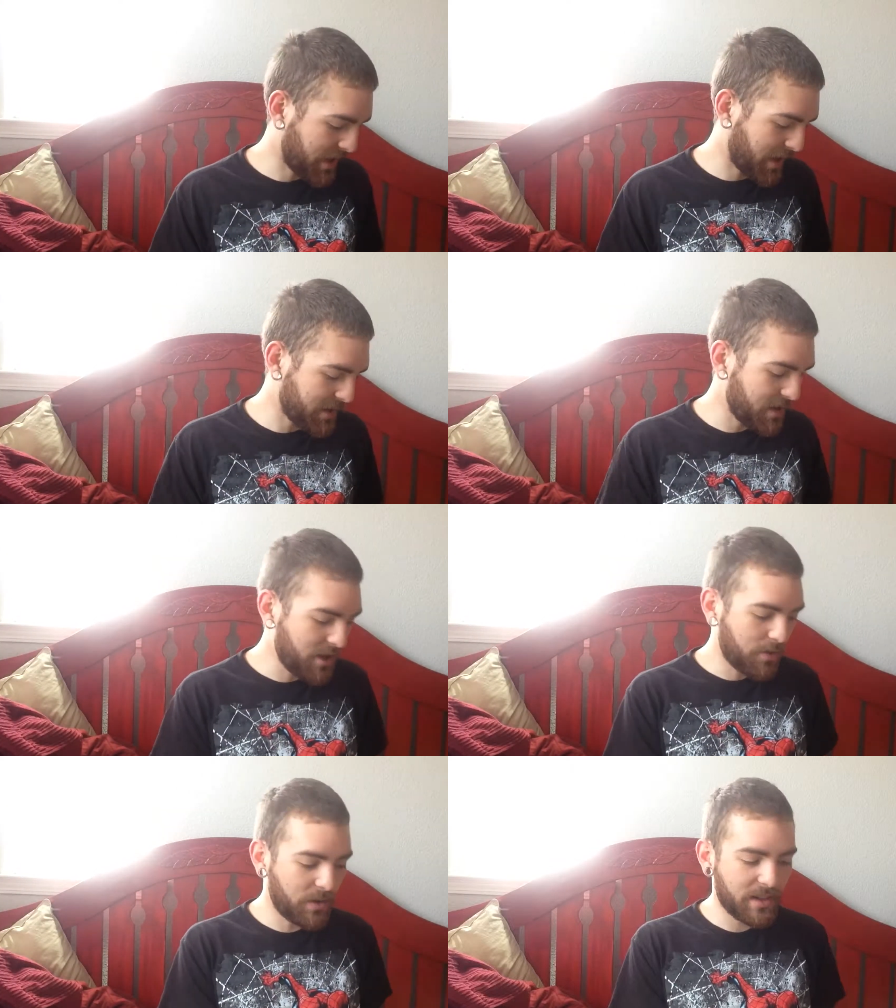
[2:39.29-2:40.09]
And
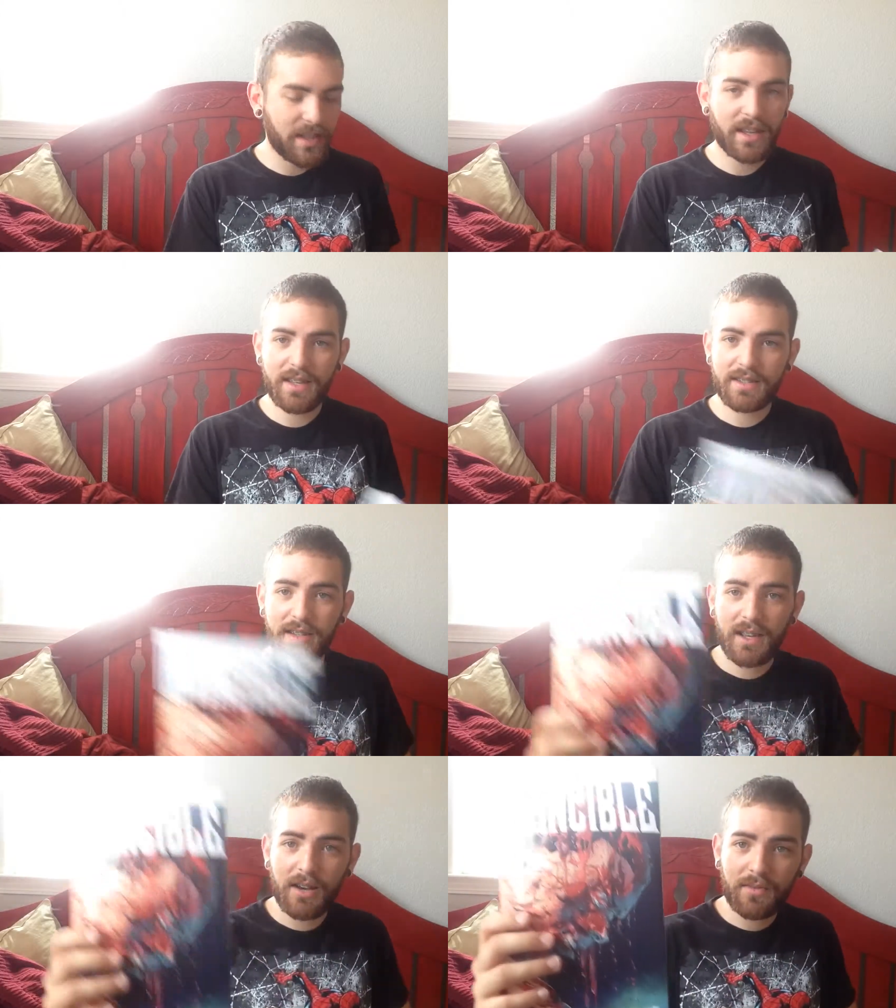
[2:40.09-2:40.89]
one thing is, the
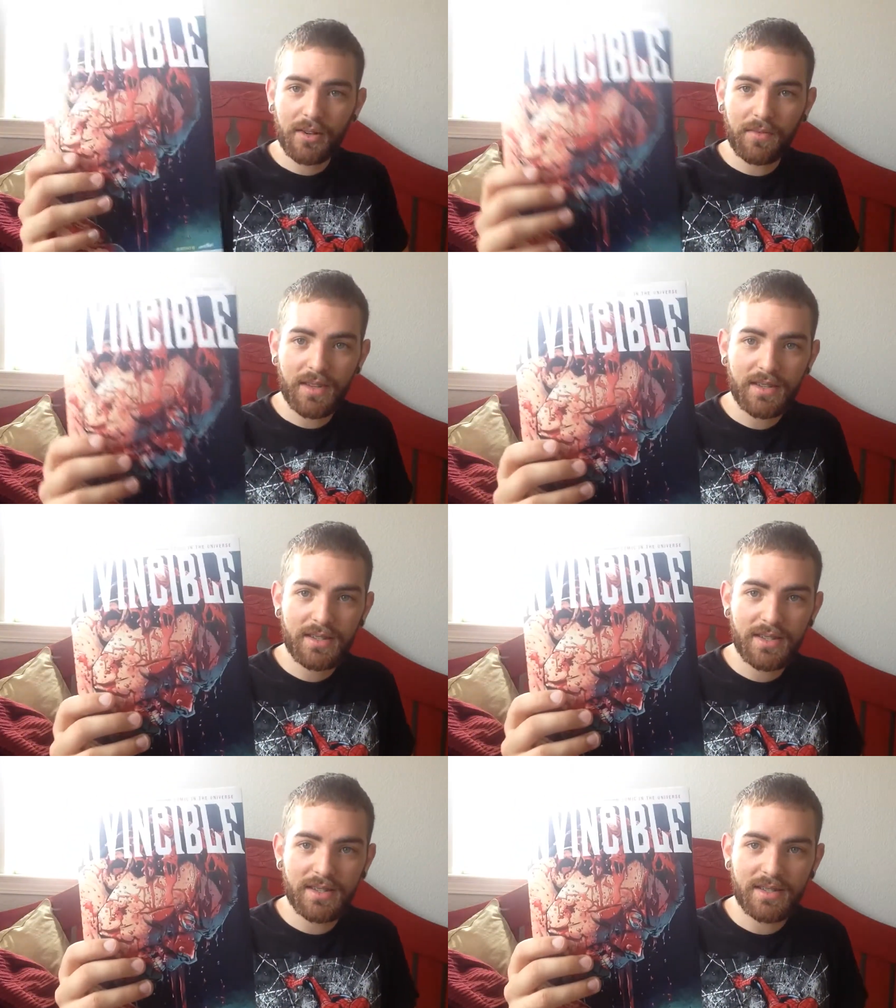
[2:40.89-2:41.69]
cover of
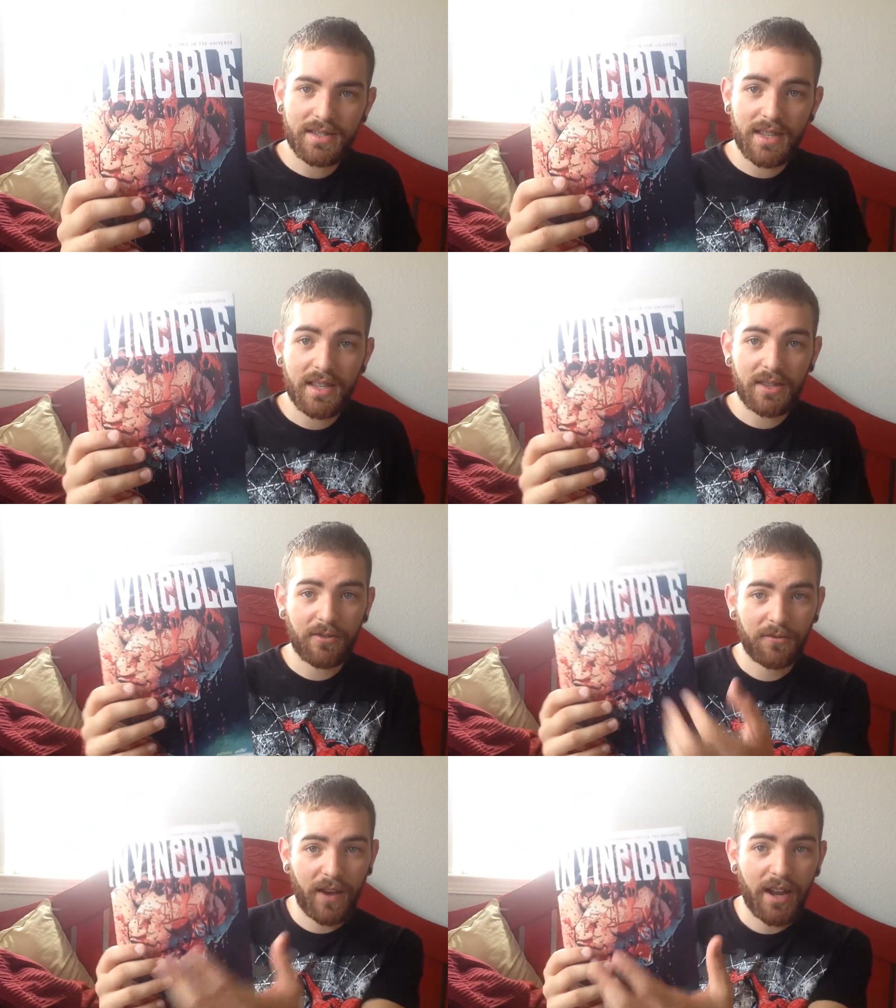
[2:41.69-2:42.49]
this is seeing the
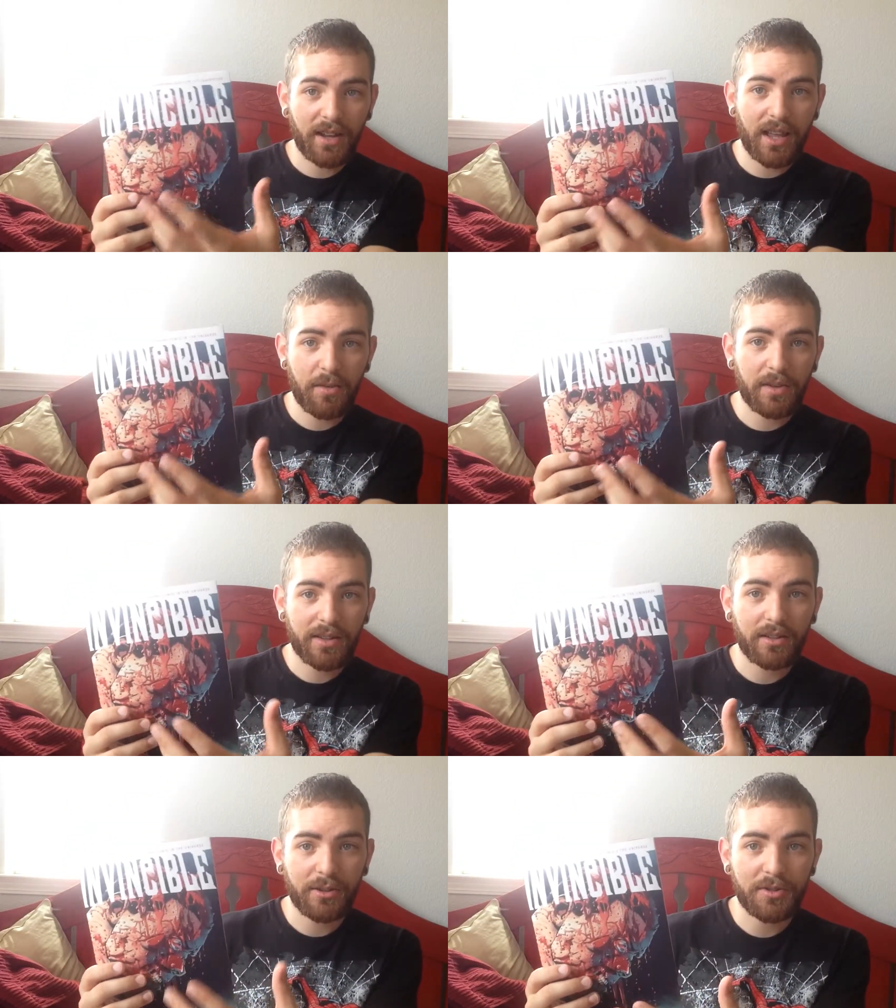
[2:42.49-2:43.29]
final epic
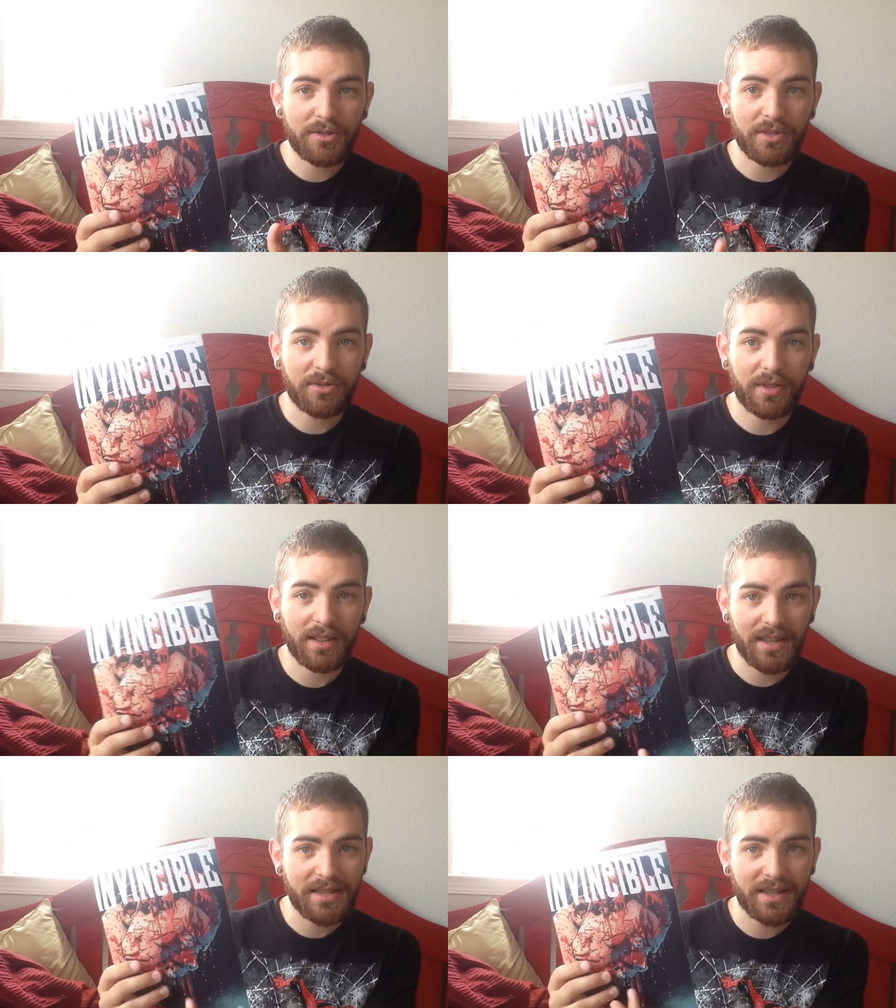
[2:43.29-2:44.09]
conclusion
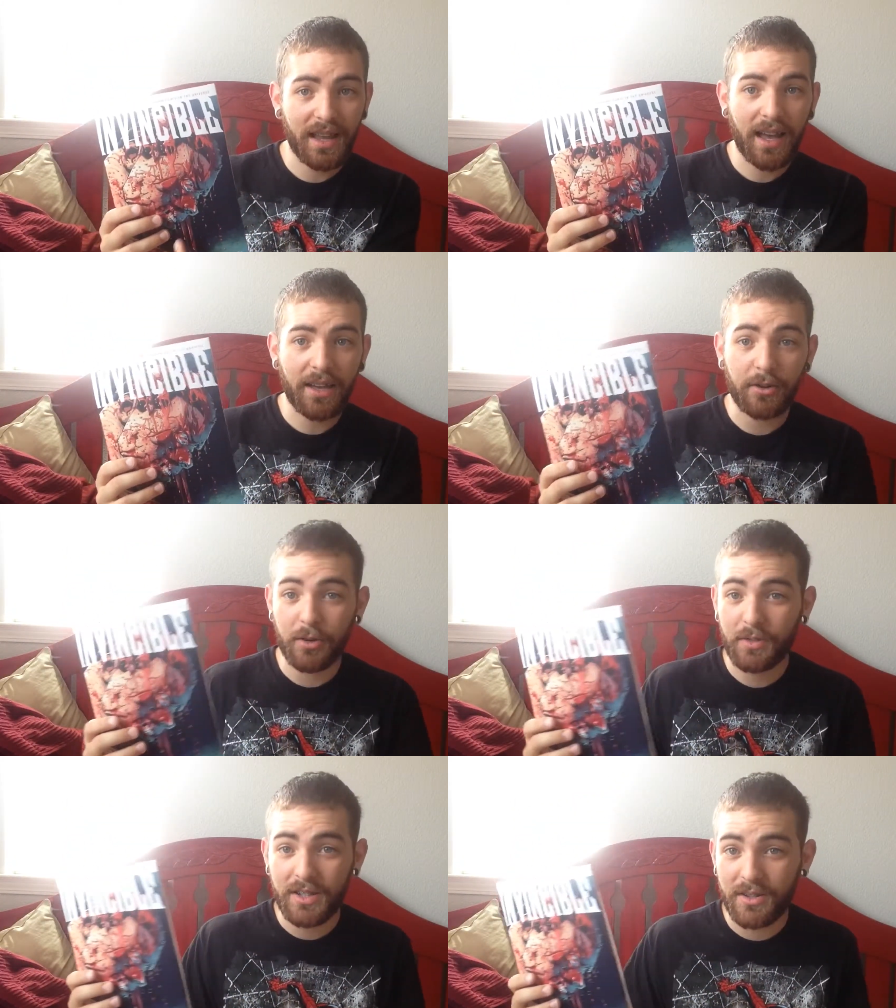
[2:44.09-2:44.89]
between this guy, who I
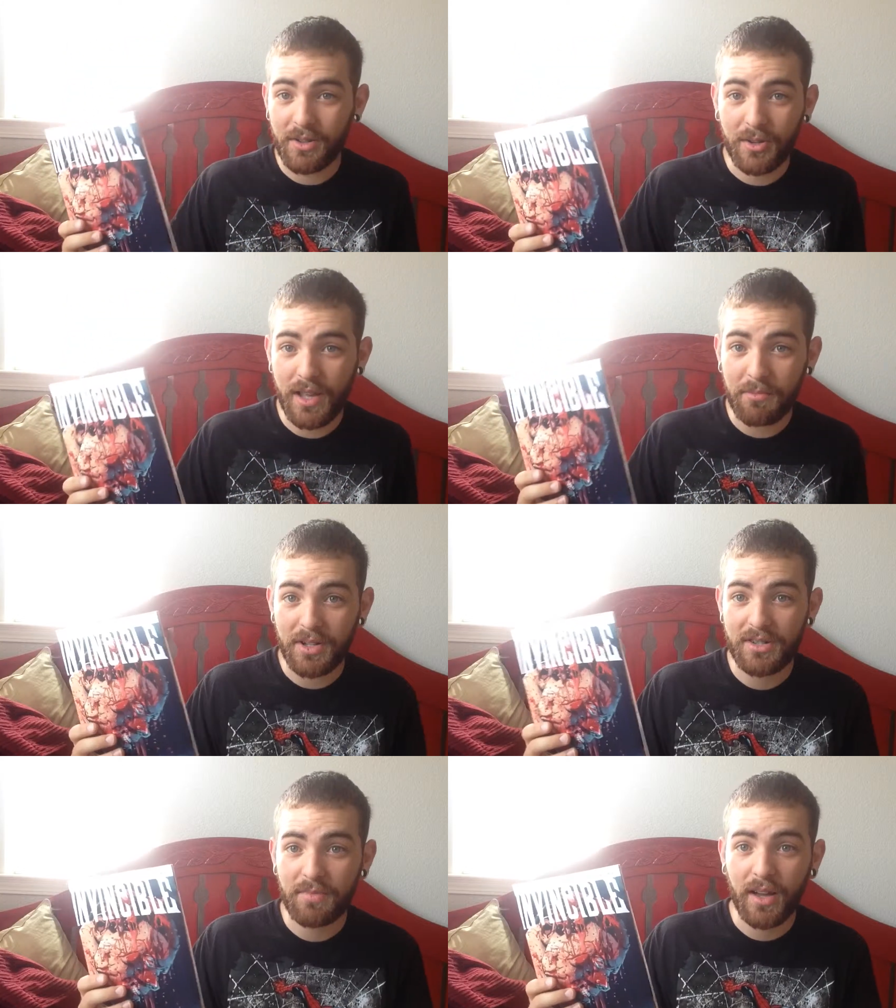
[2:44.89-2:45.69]
really don't know that
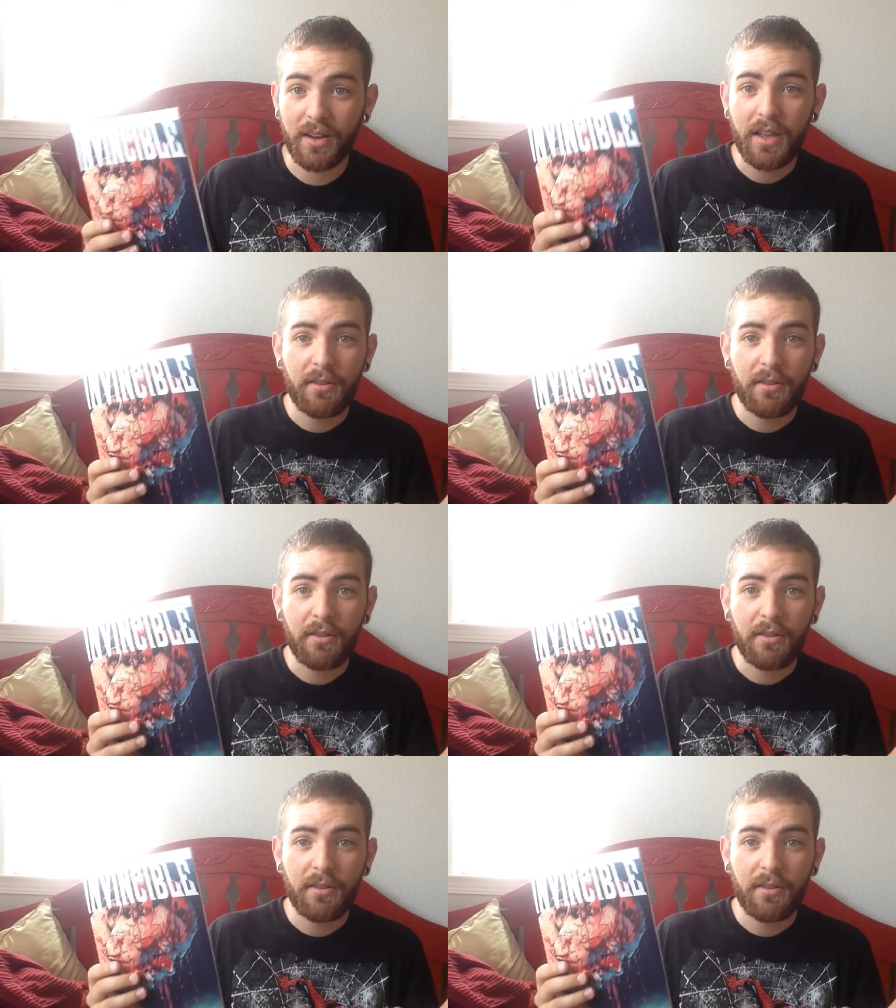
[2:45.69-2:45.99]
much about,